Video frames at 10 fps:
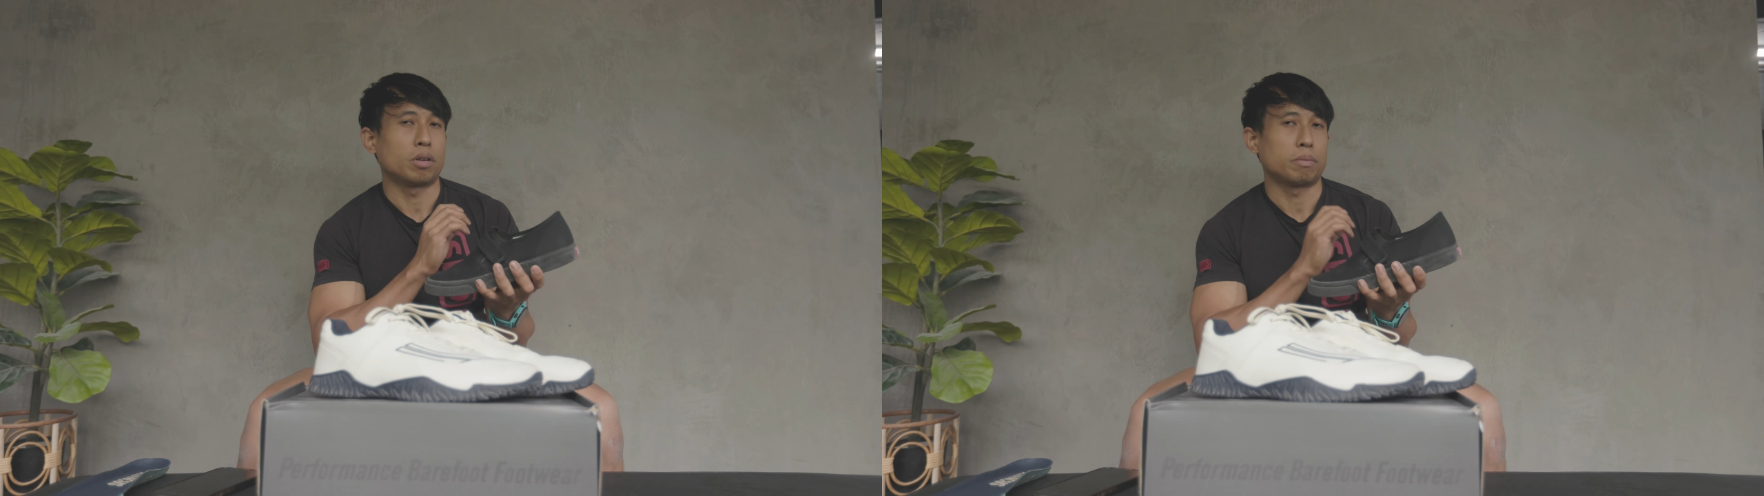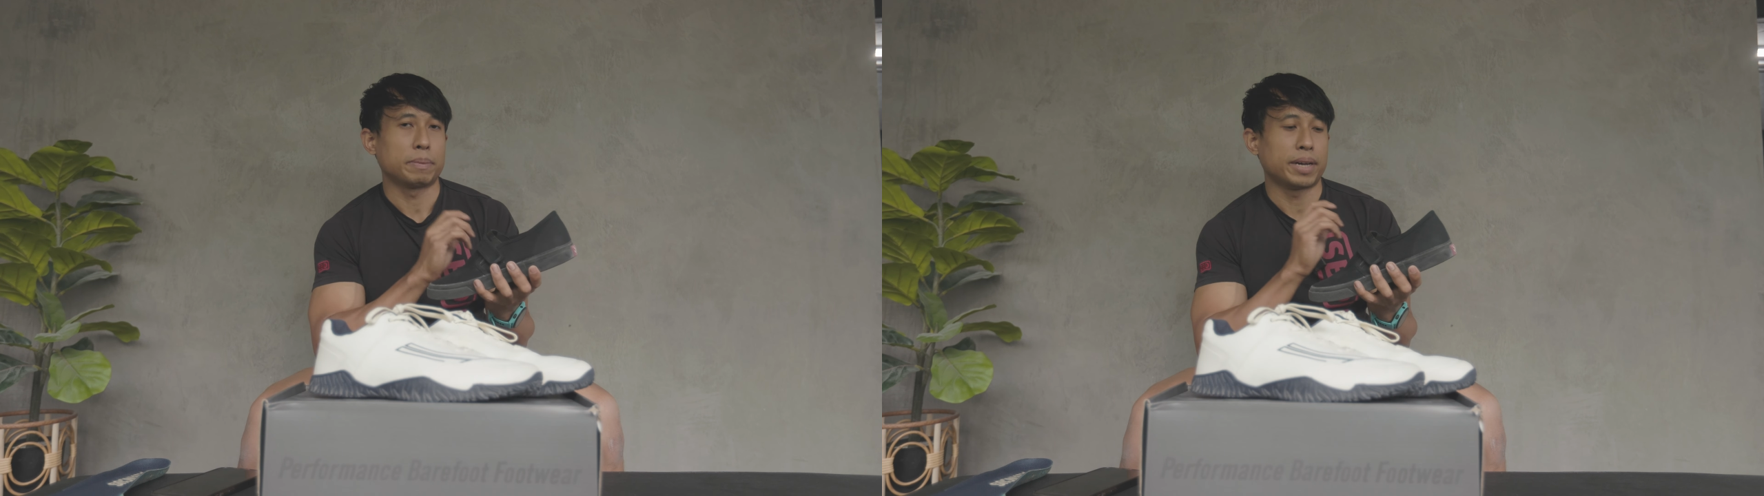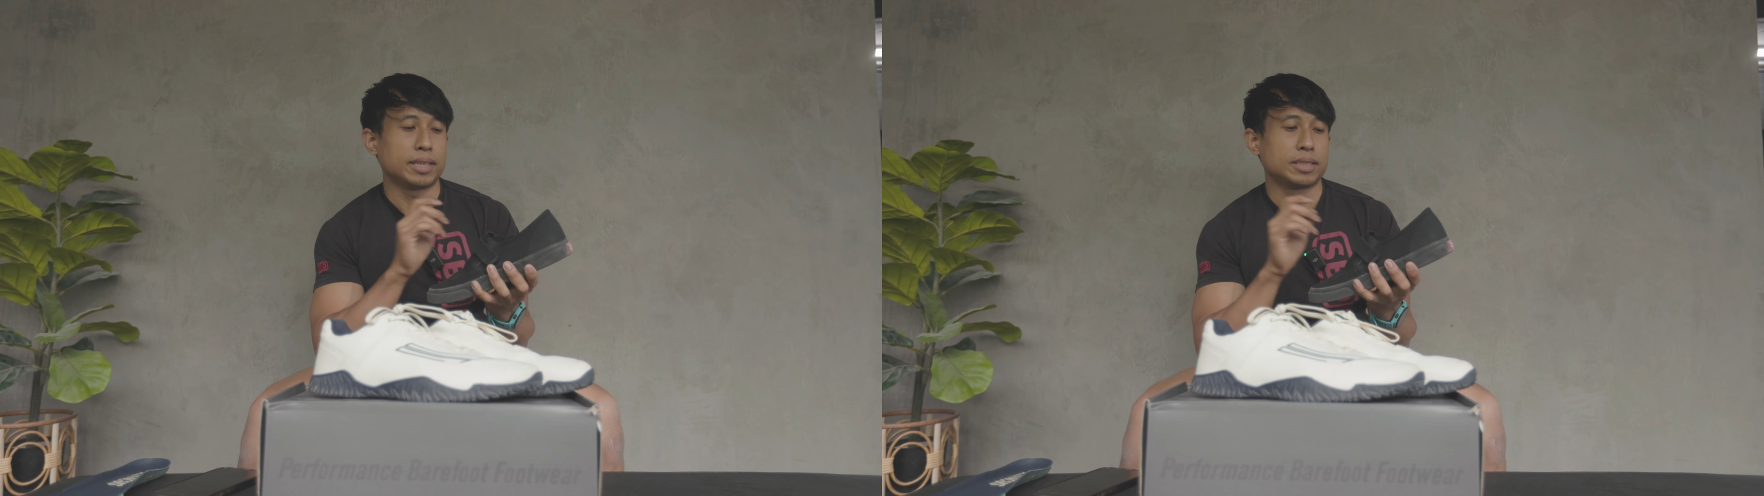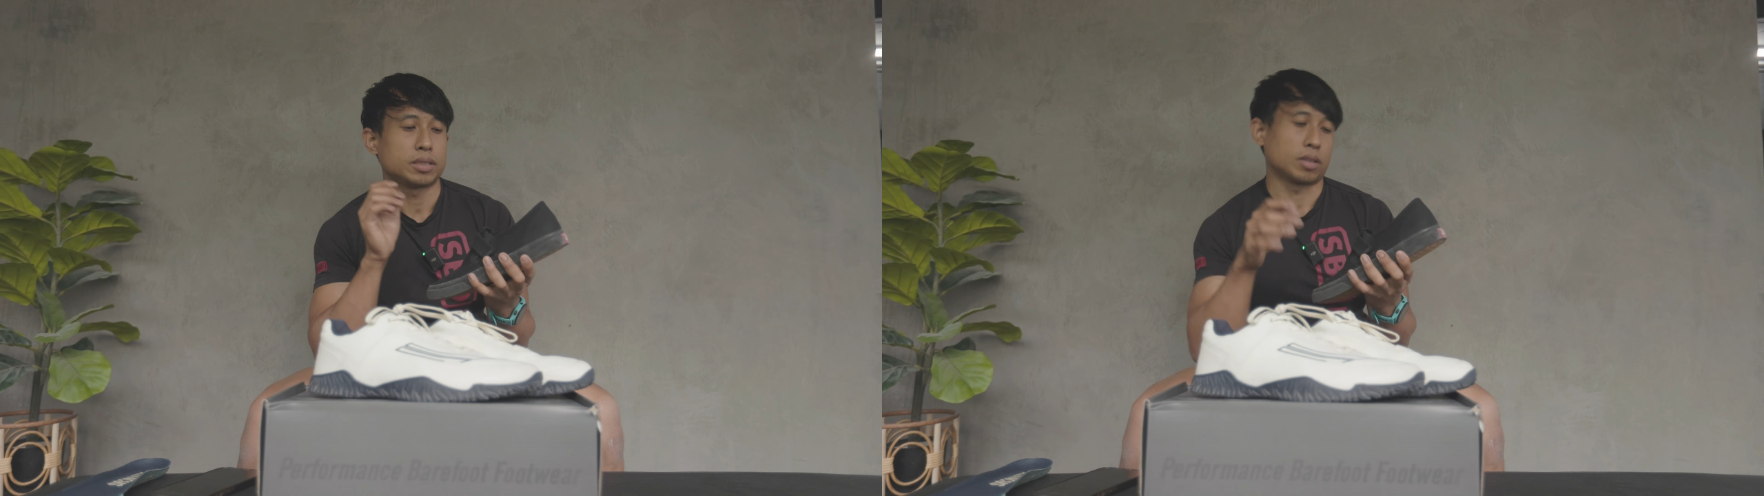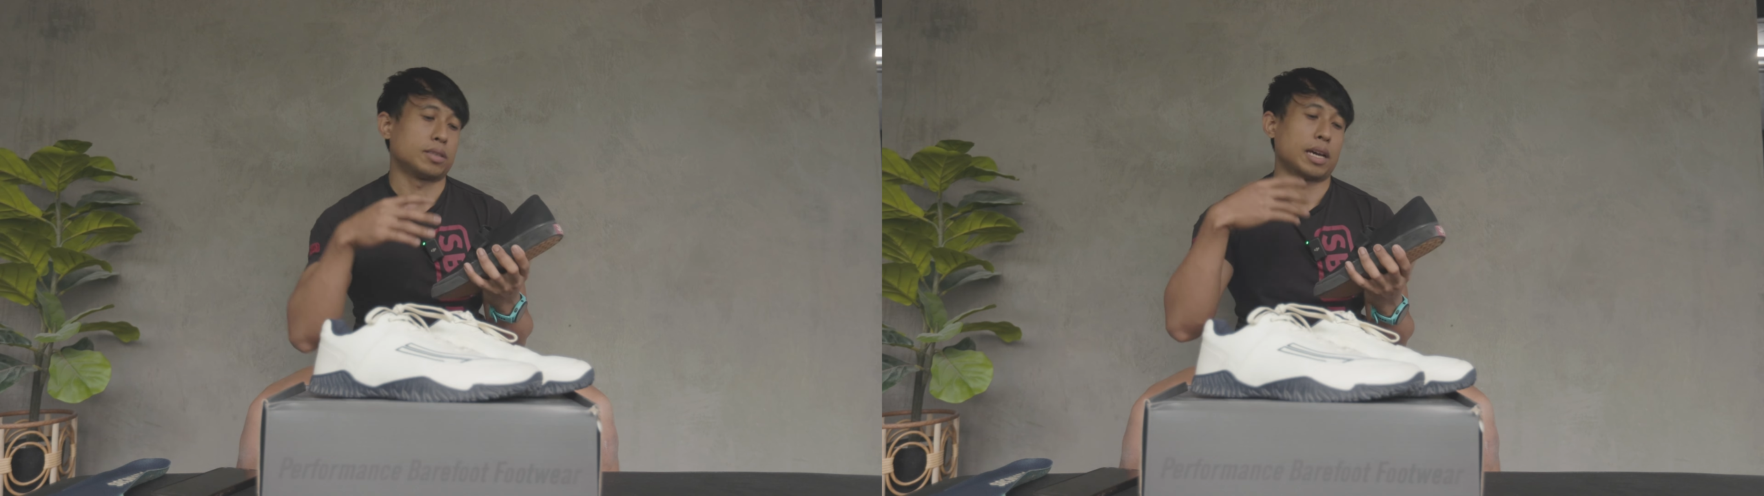for my
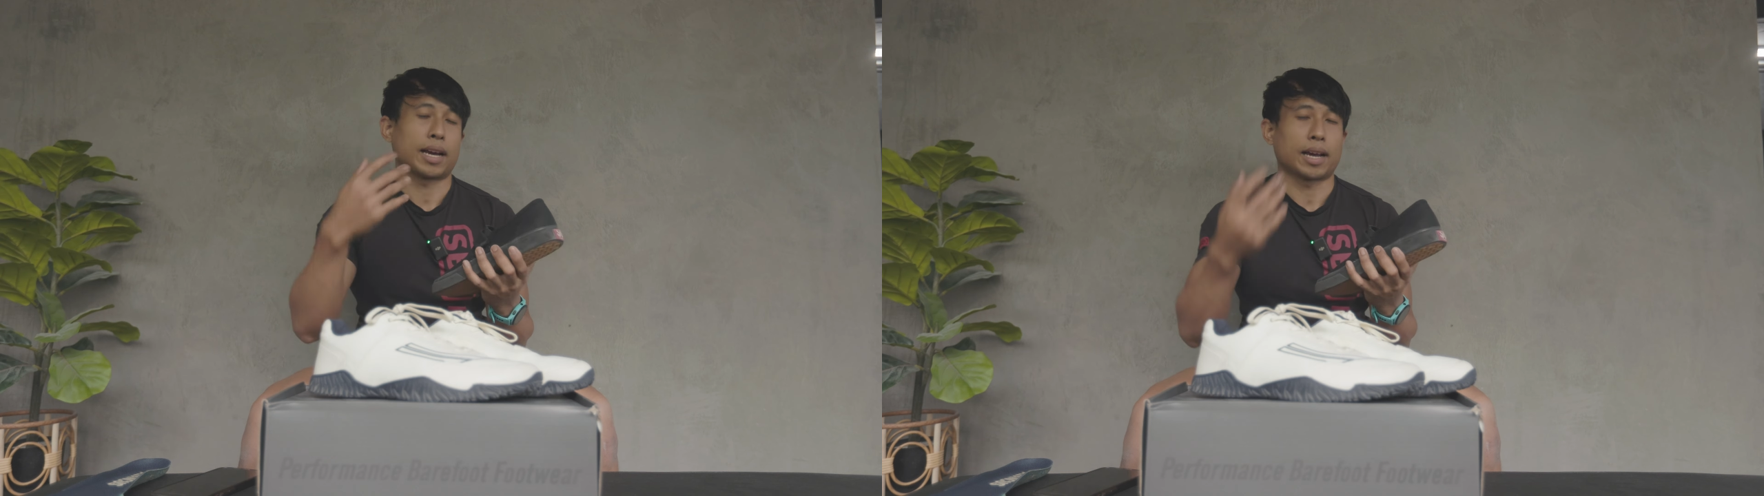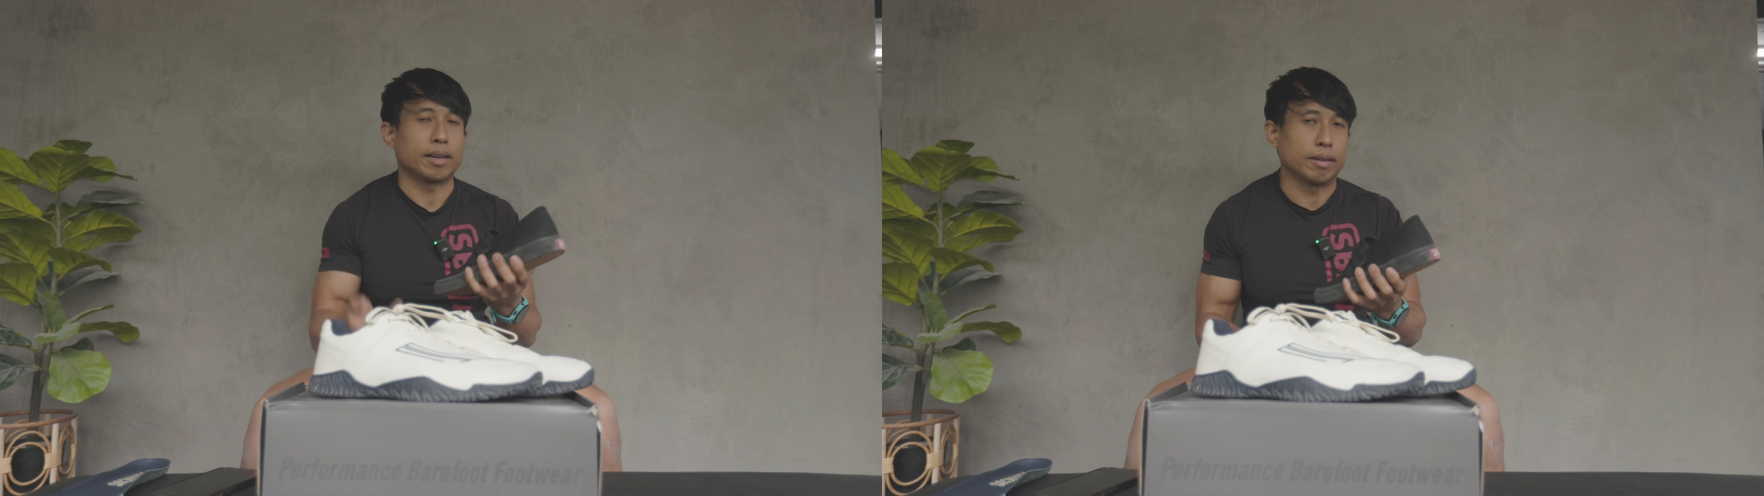bench because I